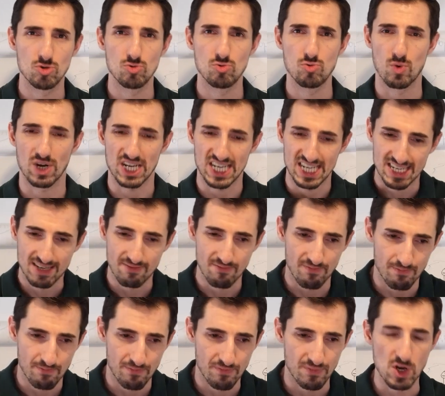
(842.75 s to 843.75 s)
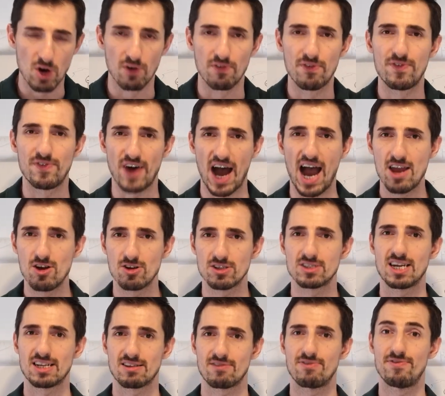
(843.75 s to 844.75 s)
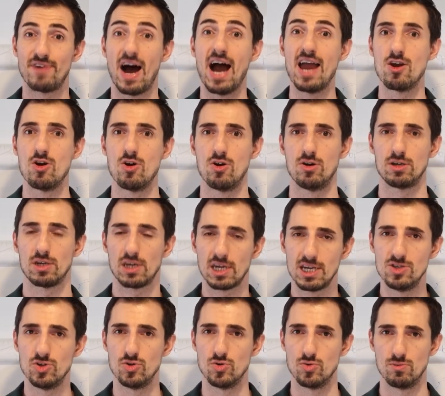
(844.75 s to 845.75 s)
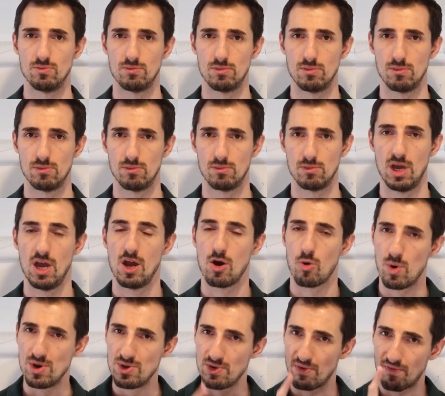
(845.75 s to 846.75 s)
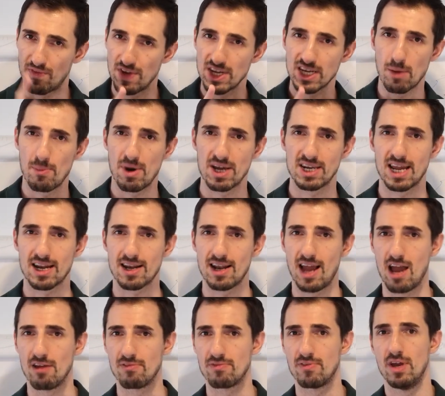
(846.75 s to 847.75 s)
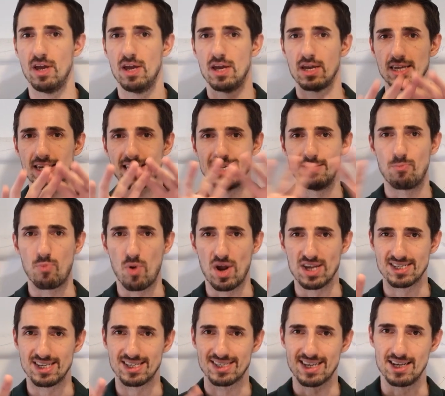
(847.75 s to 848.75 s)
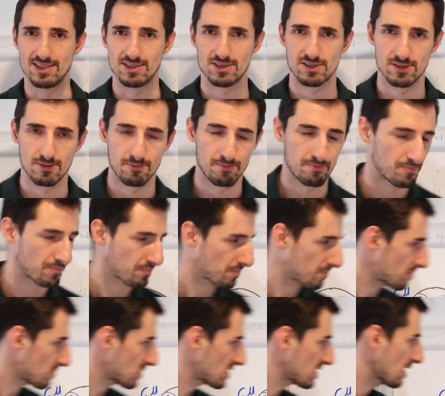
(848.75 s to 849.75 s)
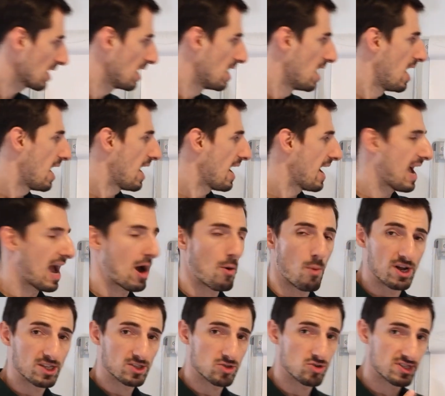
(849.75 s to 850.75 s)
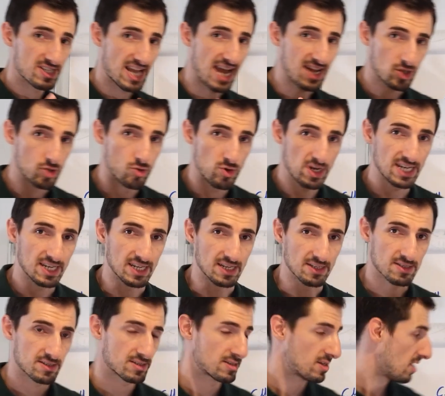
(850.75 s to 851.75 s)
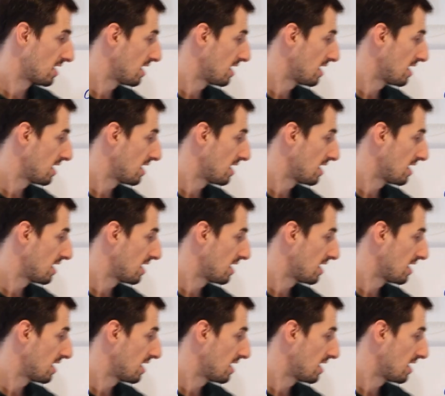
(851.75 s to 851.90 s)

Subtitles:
you, what fires that fire in you when you think about that life in present tense. And once you start doing this,